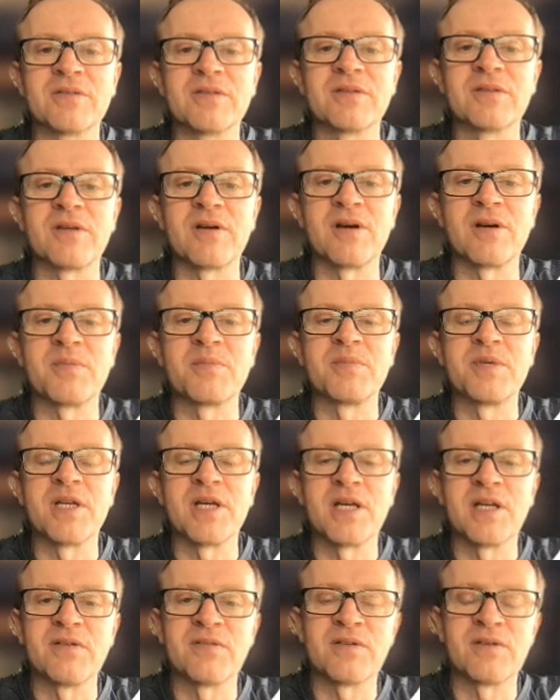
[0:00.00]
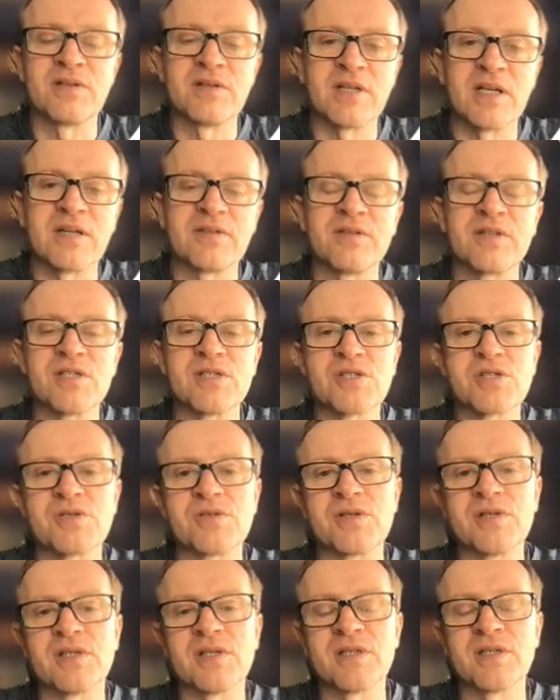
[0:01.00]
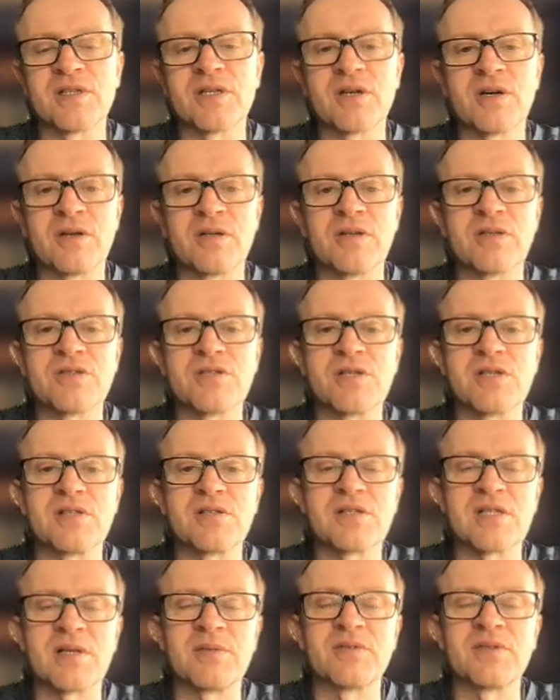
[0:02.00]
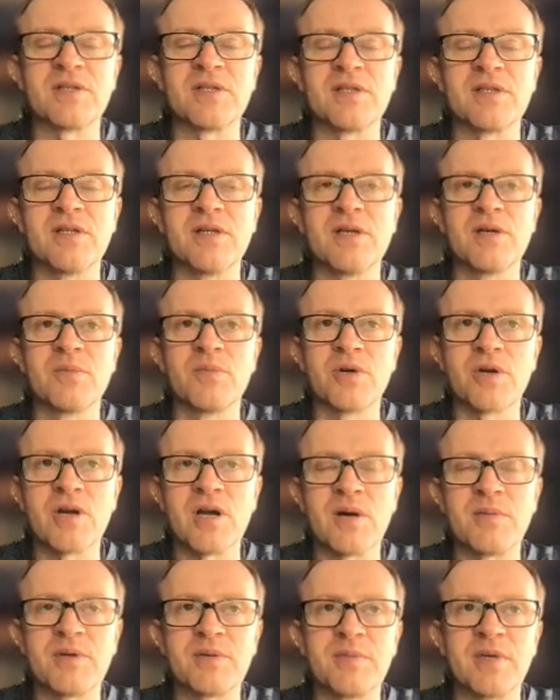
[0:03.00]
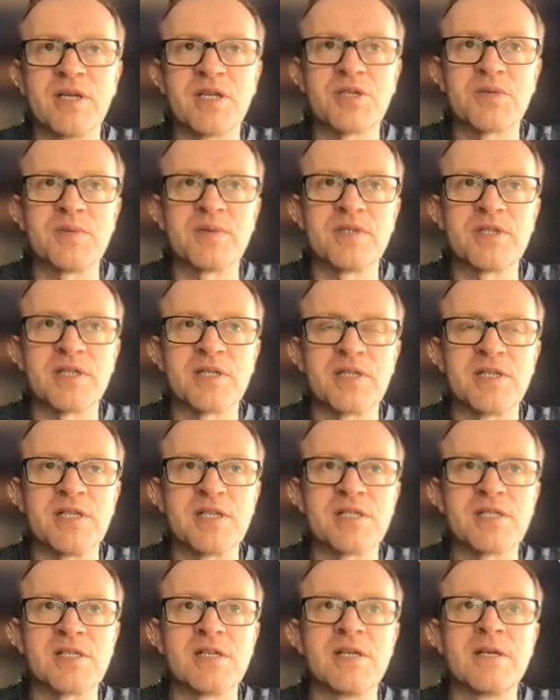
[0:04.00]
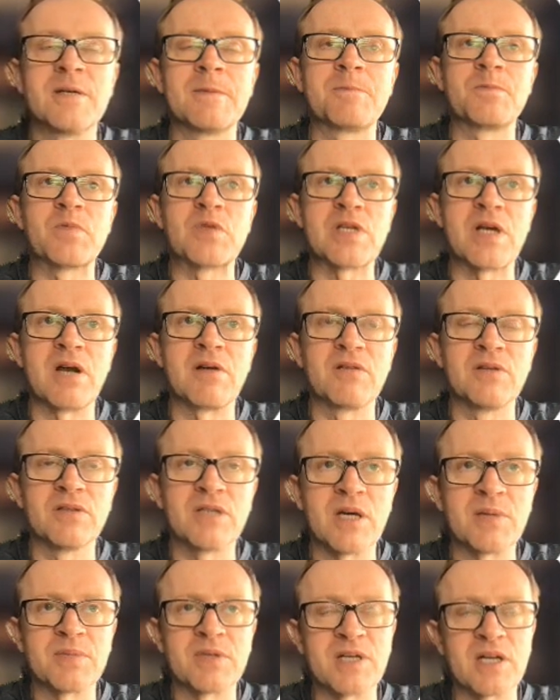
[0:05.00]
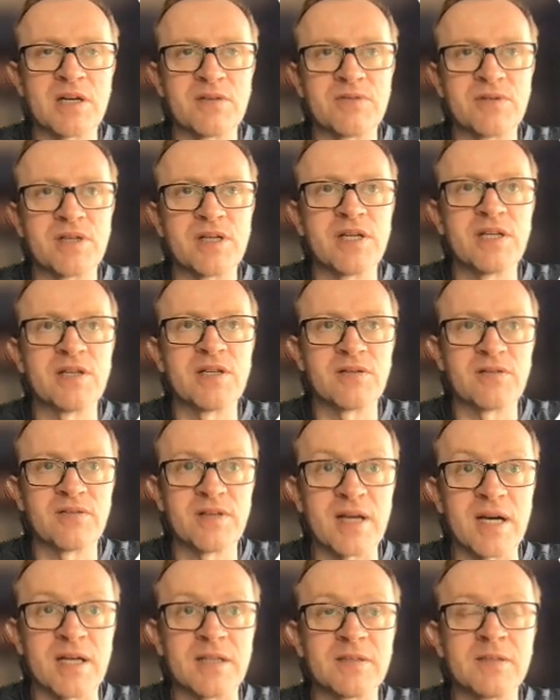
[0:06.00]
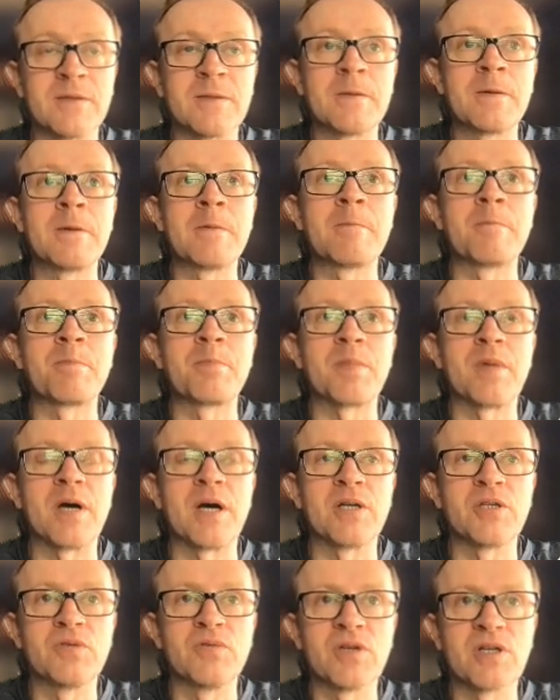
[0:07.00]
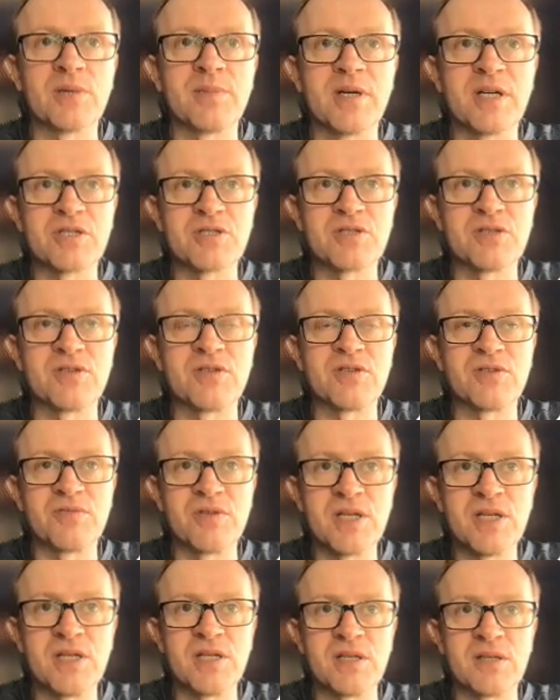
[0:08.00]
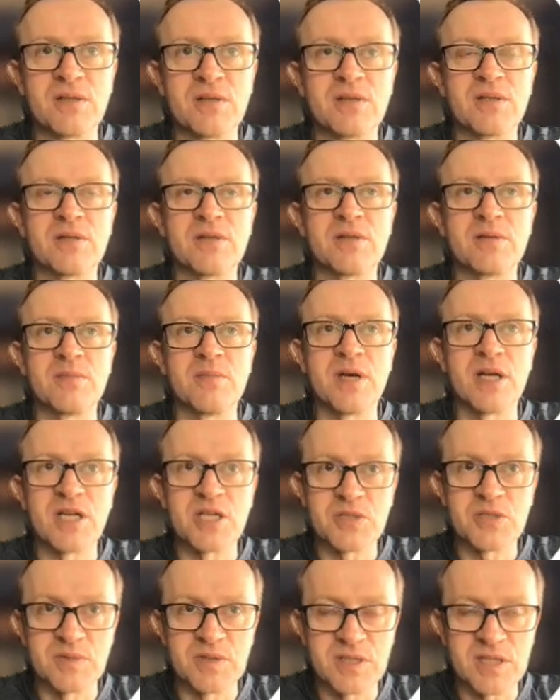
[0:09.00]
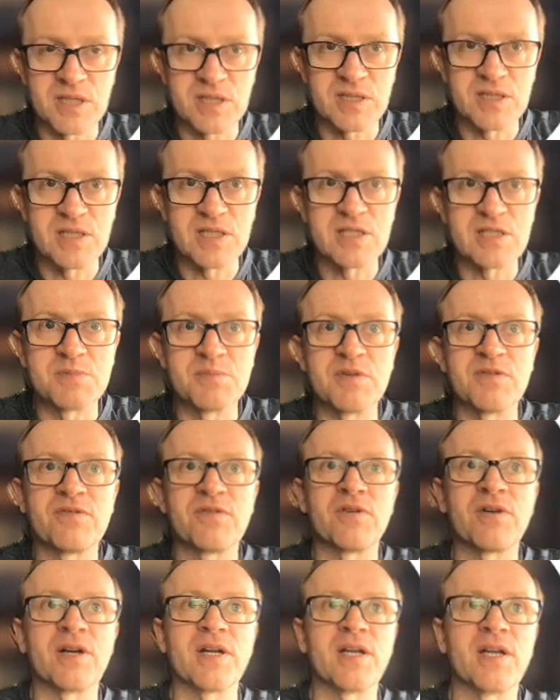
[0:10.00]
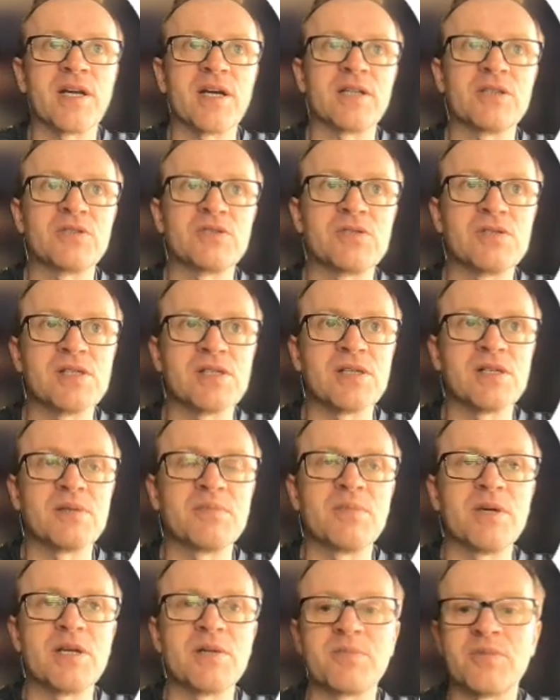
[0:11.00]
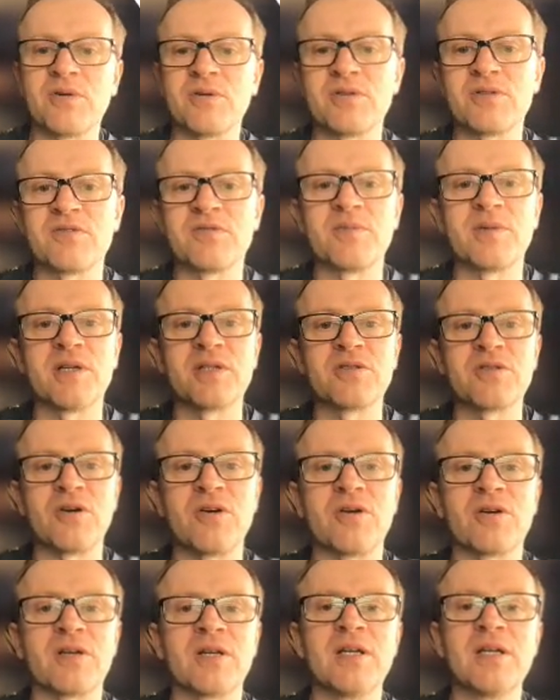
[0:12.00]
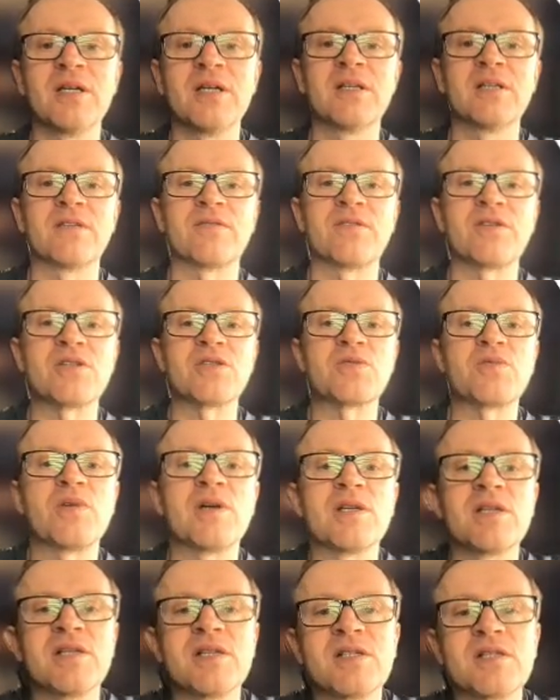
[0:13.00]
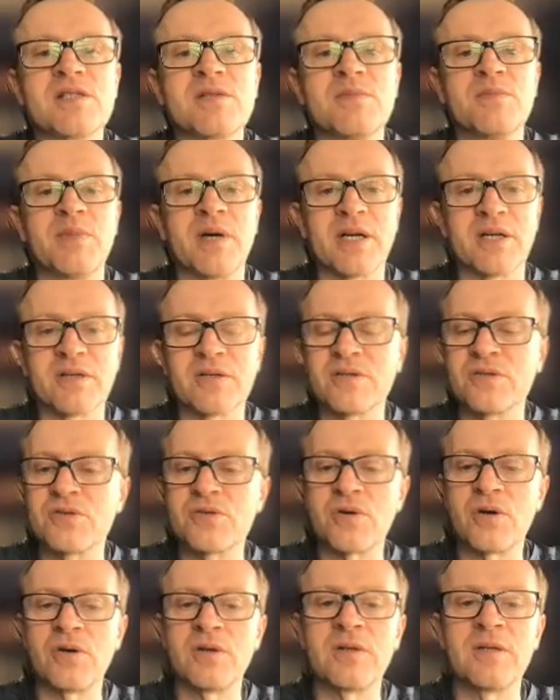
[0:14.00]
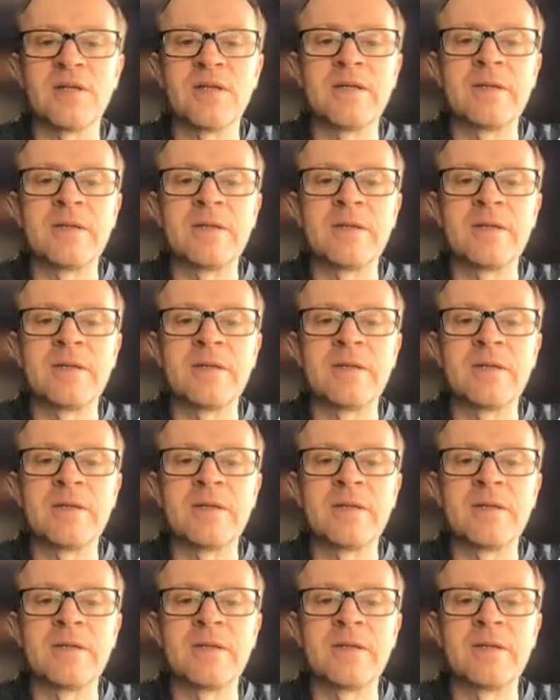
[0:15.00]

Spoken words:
on carp behavior and life history and ecology and some of the more common management techniques, so I will not be covering any of that. I do want to mention three management techniques before I get to the main point of my talk. The first one is biocontrol.